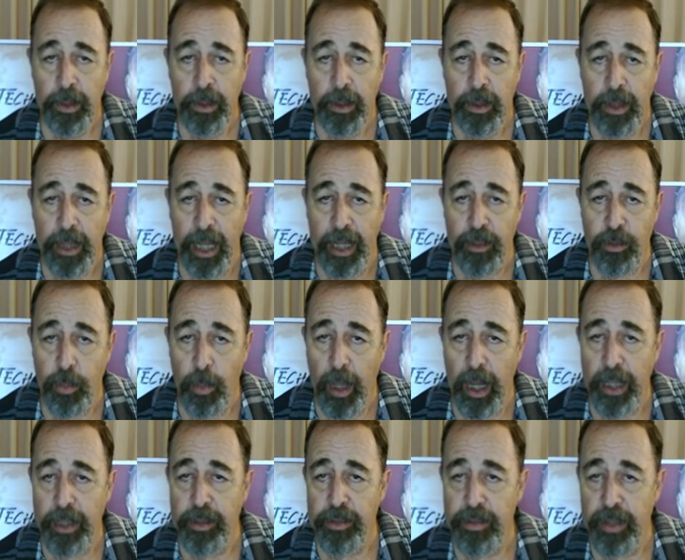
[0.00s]
That's
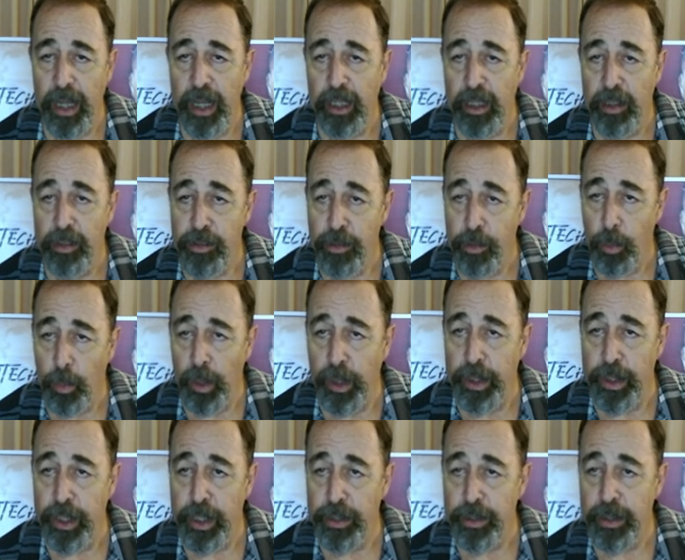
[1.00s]
why the scientists were
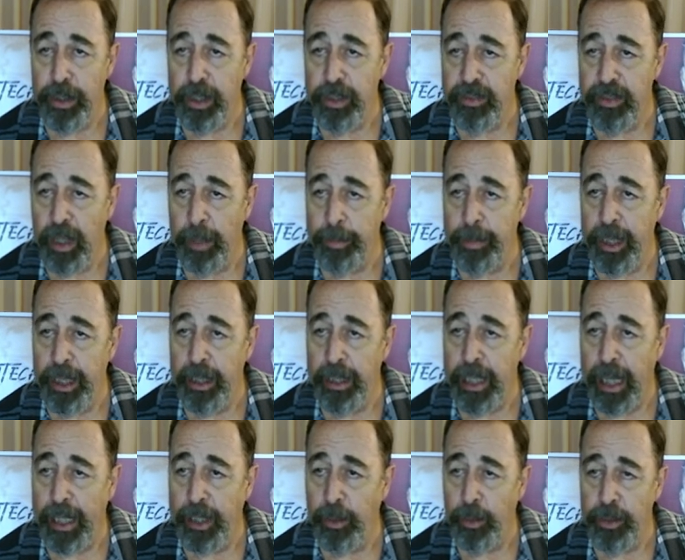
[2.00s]
initially attempting
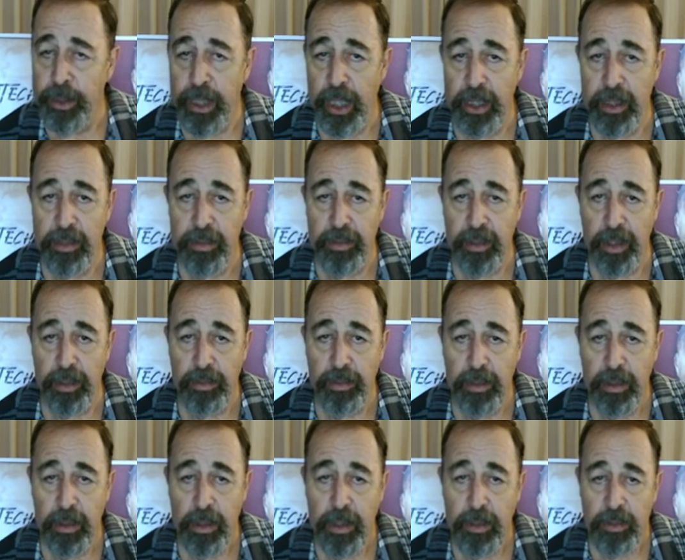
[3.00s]
gynogenesis,
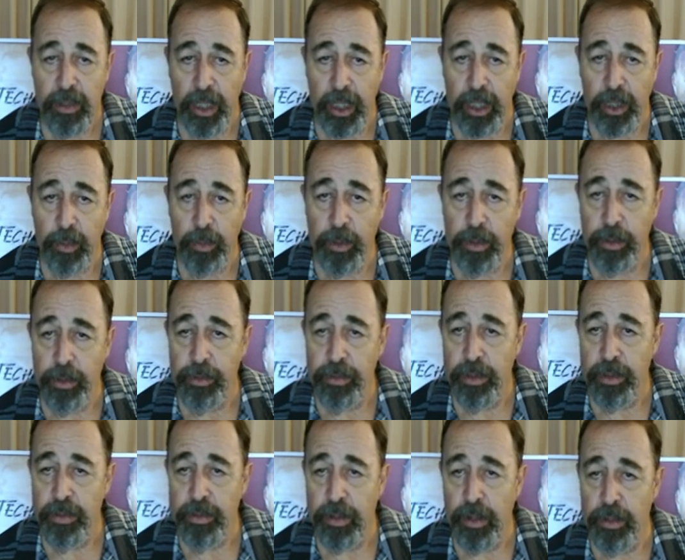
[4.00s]
to introduce
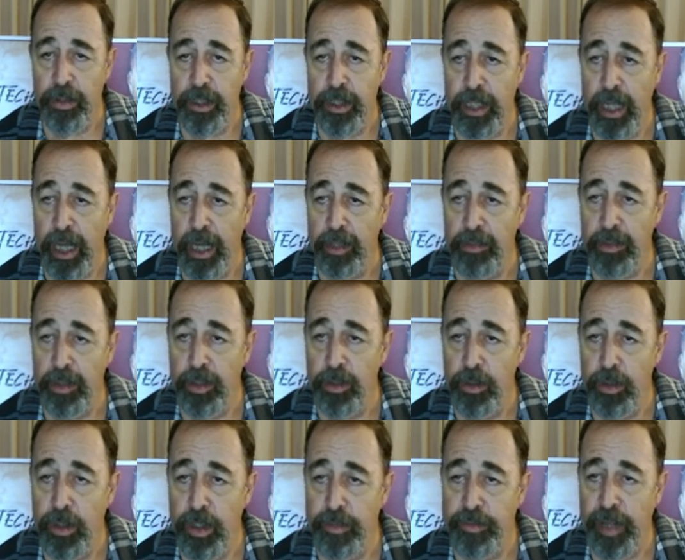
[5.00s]
the sturgeon eggs
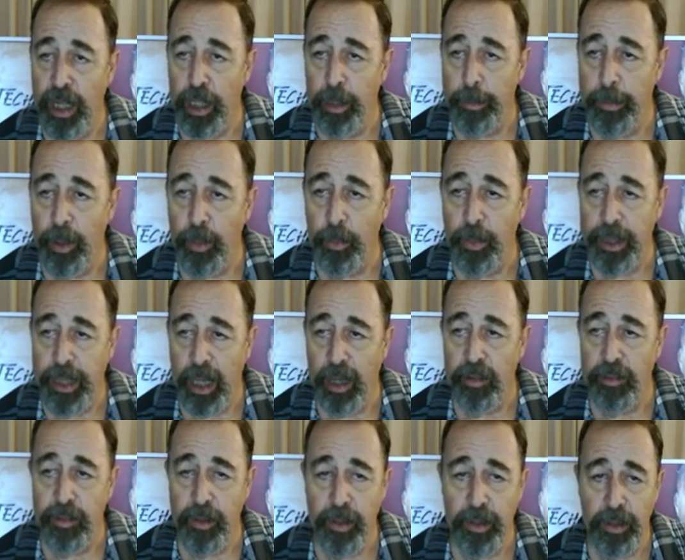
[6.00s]
into development without
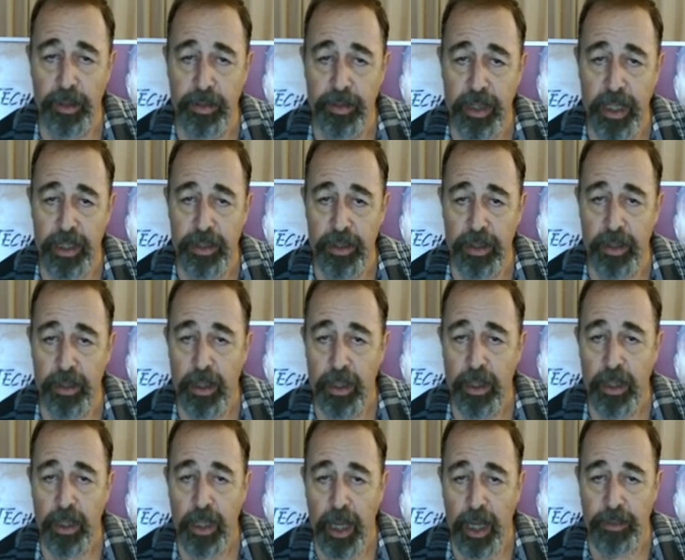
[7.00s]
fertilization,
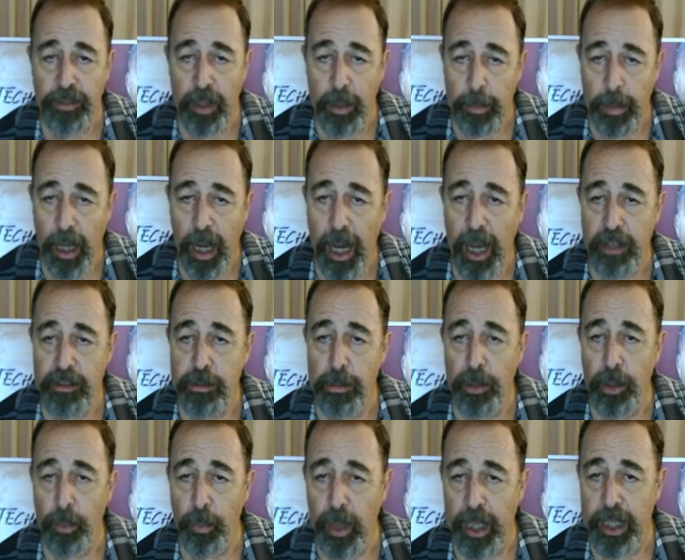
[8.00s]
as a
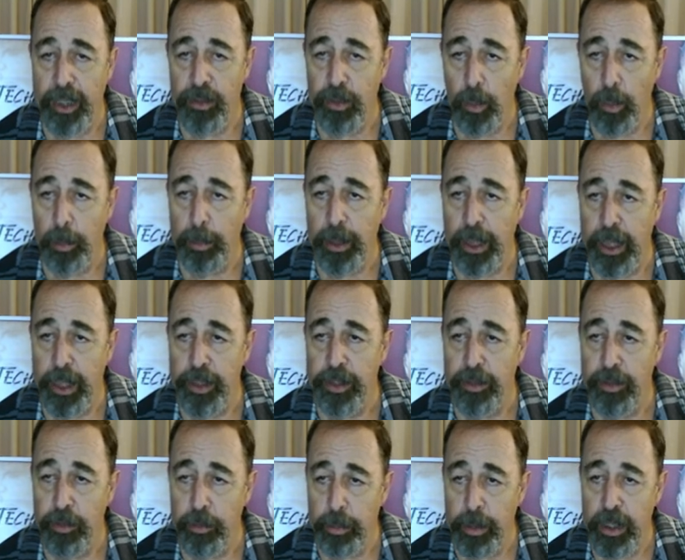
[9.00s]
possible way to replenish
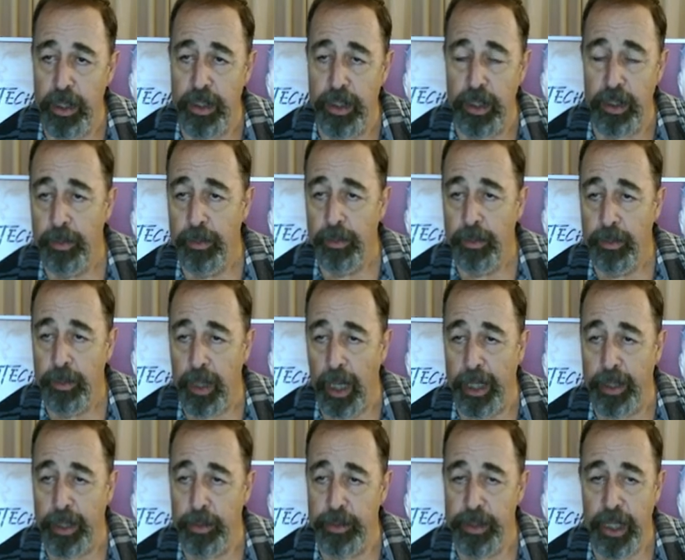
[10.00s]
the species.
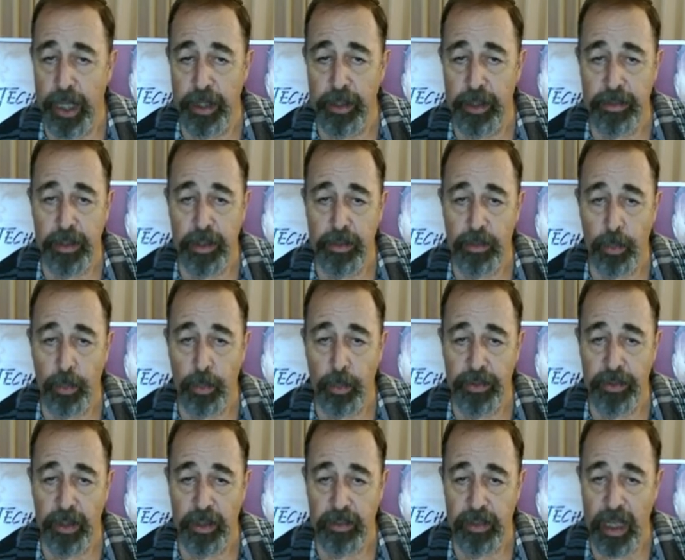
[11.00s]
Gynogenesis was
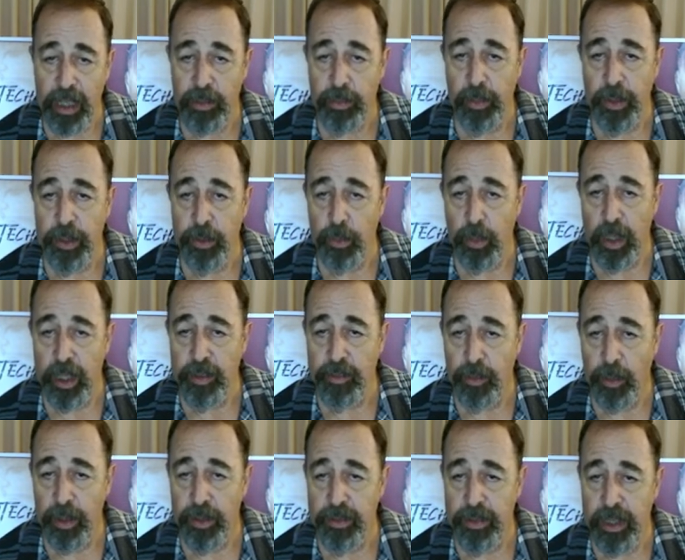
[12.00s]
successful in
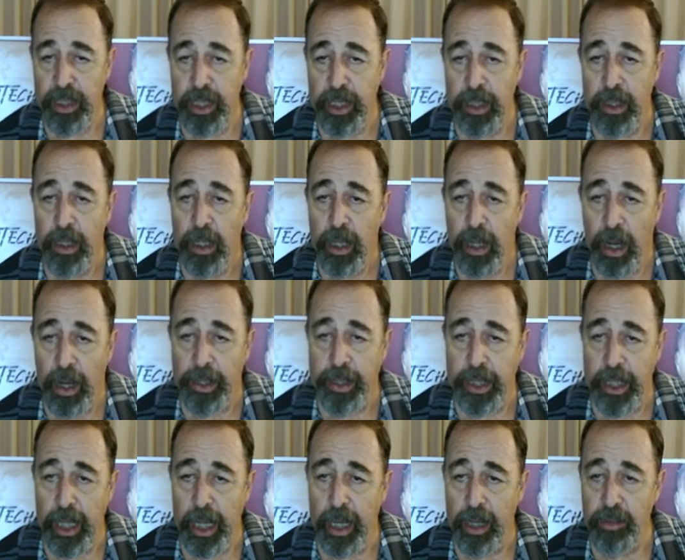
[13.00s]
2014 on the
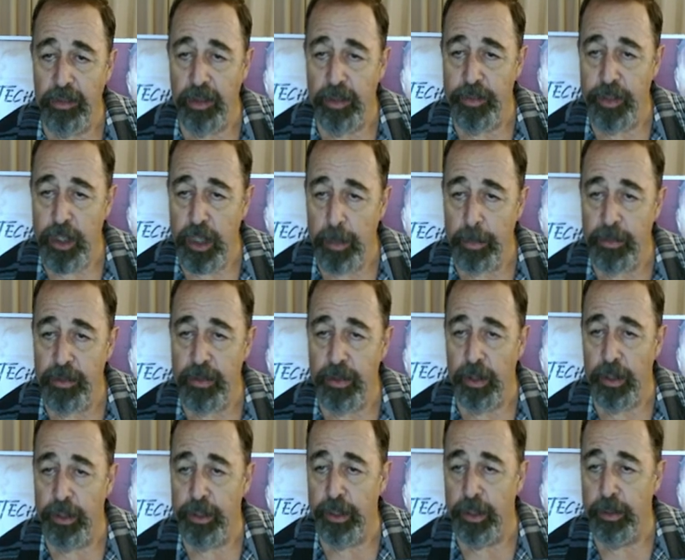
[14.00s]
eggs of ship
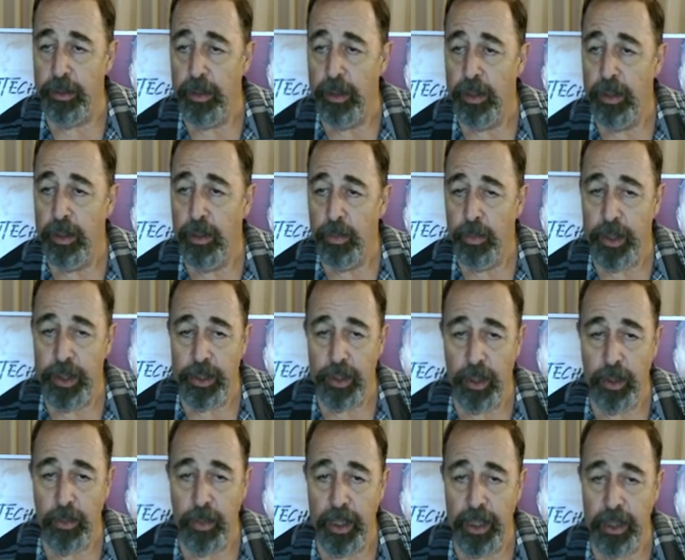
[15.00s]
sturgeon, which are
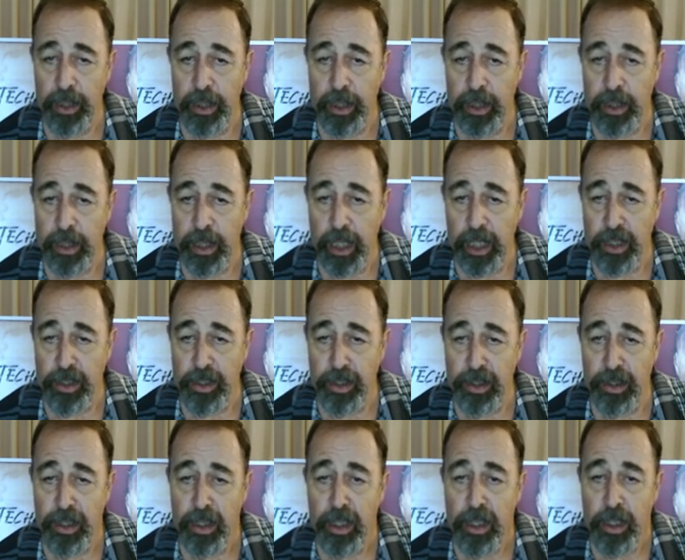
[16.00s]
critically endangered
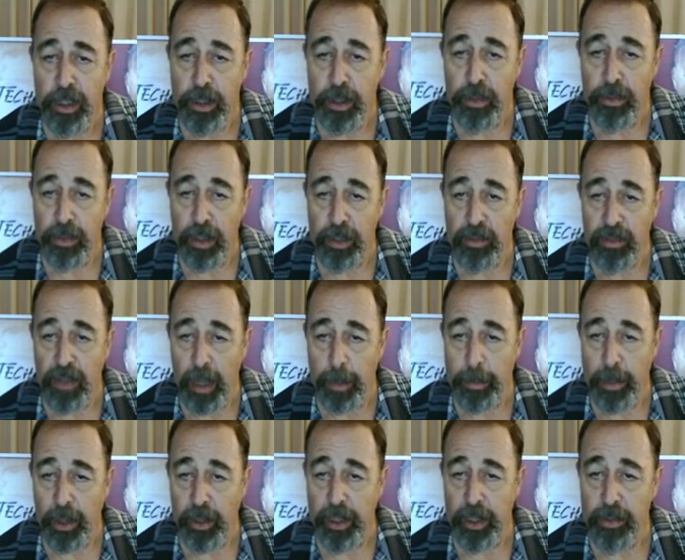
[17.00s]
using
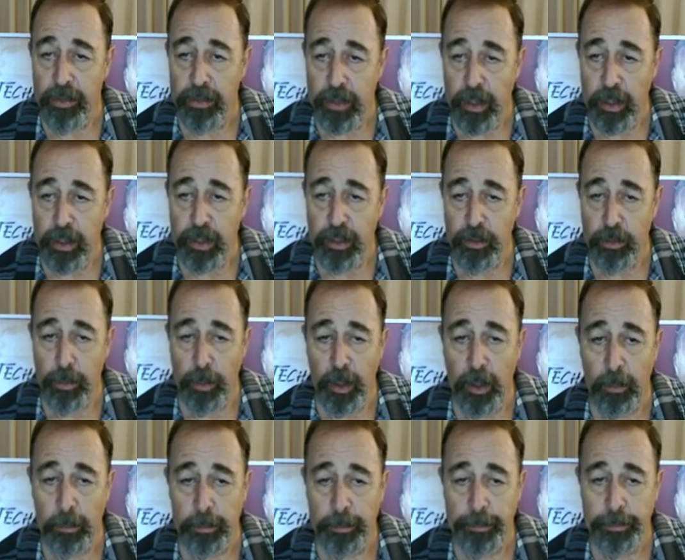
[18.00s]
Siberian sturgeon
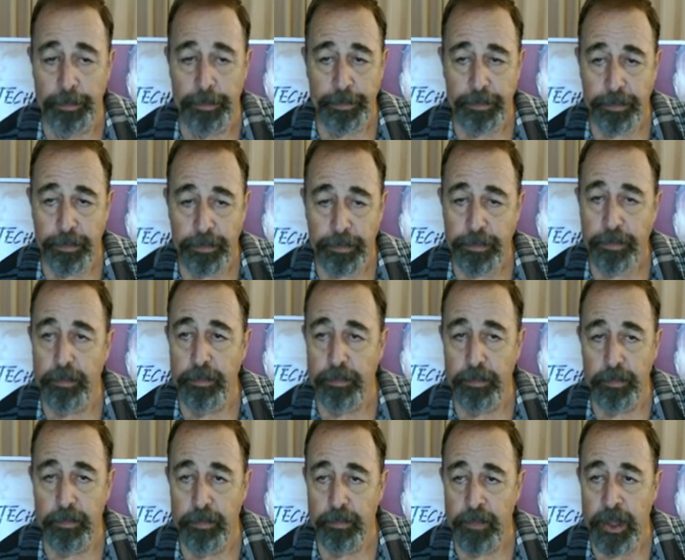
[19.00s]
sperm.
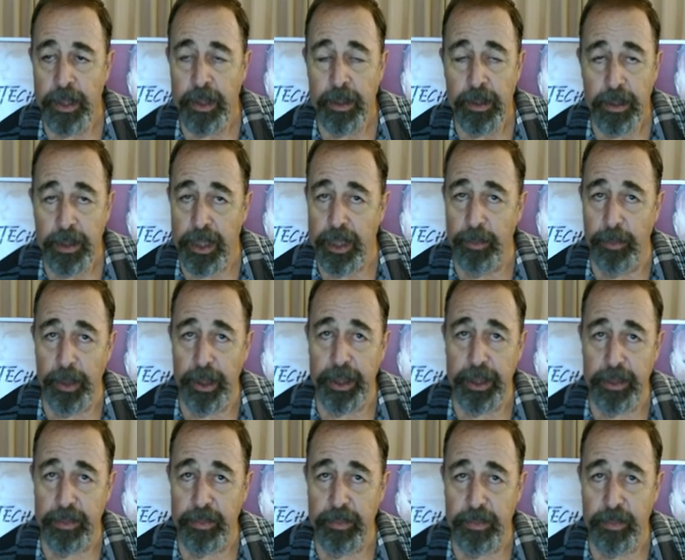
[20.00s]
They
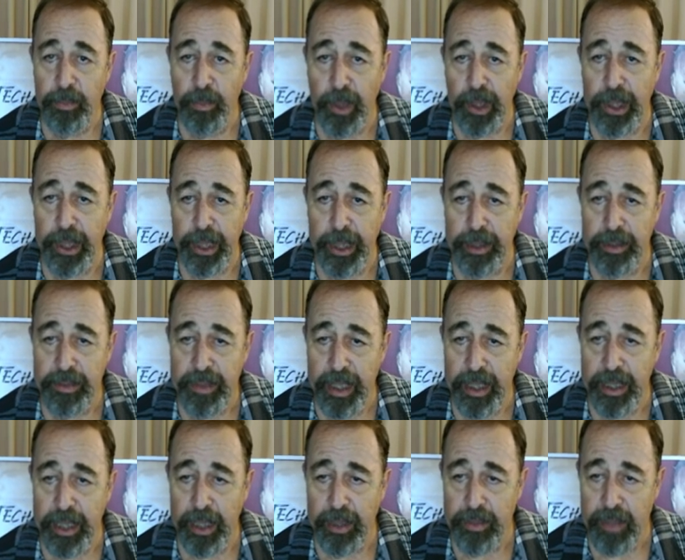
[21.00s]
really weren't
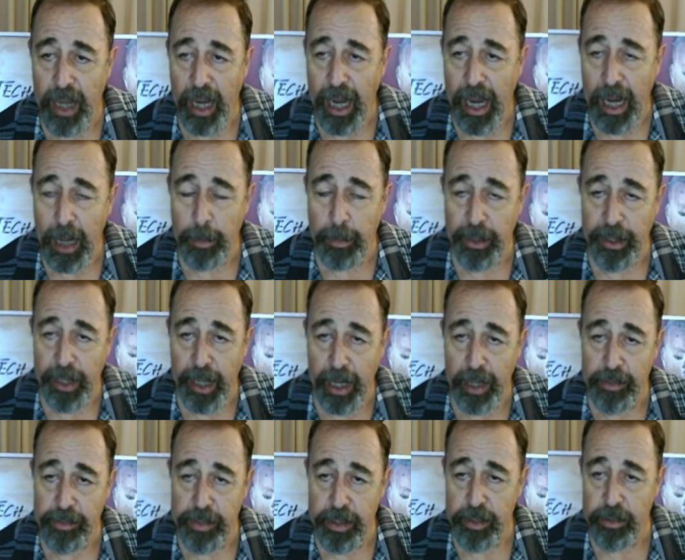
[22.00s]
intending to
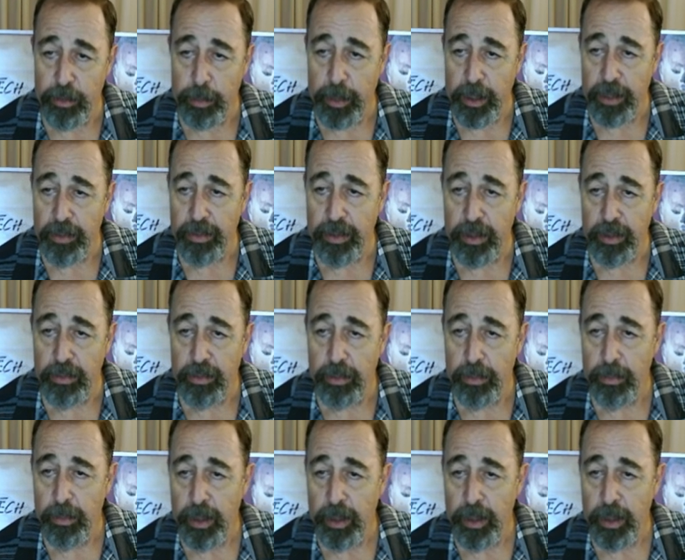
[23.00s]
hybridize these species.